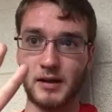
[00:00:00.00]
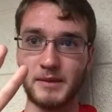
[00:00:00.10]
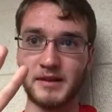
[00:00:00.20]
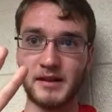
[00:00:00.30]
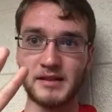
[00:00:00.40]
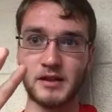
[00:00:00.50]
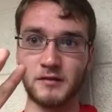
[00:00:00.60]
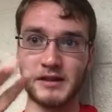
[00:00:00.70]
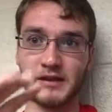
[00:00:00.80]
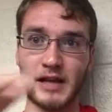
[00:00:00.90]
Because I
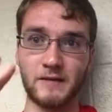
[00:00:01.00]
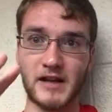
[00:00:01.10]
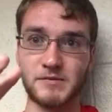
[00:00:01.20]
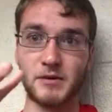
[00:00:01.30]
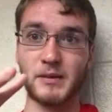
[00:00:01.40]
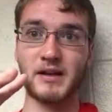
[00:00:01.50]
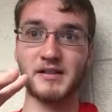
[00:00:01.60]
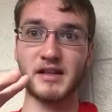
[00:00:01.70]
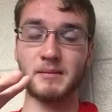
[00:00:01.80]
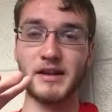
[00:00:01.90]
don't really like Facebook,
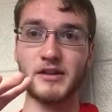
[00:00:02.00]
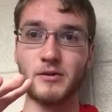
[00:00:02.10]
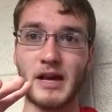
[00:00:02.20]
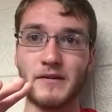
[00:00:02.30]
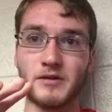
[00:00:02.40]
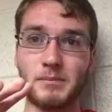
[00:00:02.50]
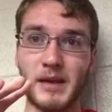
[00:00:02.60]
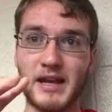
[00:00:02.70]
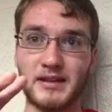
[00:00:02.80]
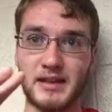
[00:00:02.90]
because they make you have to
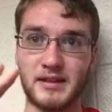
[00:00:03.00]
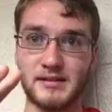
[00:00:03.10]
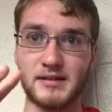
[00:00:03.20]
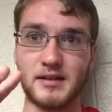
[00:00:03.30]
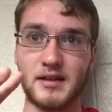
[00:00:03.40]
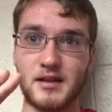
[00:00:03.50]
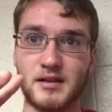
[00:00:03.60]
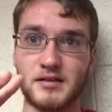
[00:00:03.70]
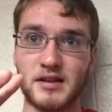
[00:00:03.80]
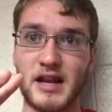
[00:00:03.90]
pay things
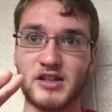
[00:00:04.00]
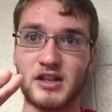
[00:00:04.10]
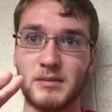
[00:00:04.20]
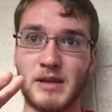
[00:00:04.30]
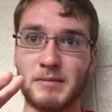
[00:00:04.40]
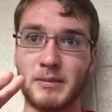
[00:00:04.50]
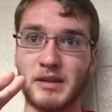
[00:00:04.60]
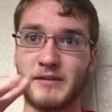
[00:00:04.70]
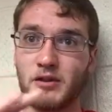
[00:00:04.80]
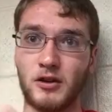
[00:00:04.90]
to actually make
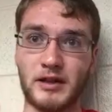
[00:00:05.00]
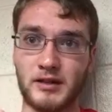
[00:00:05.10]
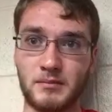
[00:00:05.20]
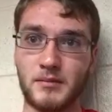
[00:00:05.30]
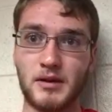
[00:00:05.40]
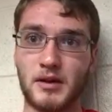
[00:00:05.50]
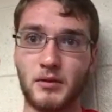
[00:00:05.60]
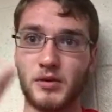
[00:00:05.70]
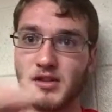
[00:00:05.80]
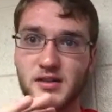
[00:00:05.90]
people even look at them.
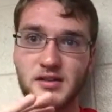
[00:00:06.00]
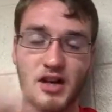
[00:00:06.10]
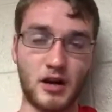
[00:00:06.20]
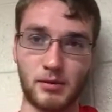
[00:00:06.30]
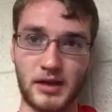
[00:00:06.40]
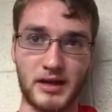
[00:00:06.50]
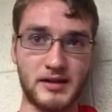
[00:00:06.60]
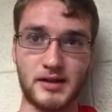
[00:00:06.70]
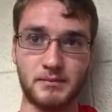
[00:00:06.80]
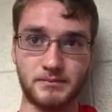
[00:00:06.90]
Which is a terrible
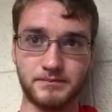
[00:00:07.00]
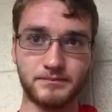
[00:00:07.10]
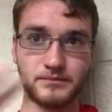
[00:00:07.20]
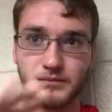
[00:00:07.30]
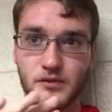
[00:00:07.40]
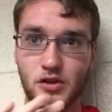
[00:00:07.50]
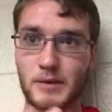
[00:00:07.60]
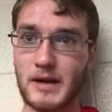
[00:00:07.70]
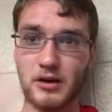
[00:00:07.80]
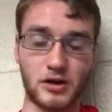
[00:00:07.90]
idea. So
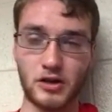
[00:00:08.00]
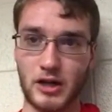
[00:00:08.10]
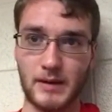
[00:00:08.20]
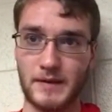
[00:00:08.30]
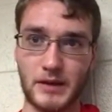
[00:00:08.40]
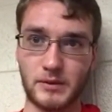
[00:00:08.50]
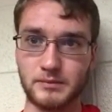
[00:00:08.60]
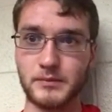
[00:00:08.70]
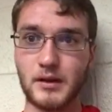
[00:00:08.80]
I'm not going to talk about that one.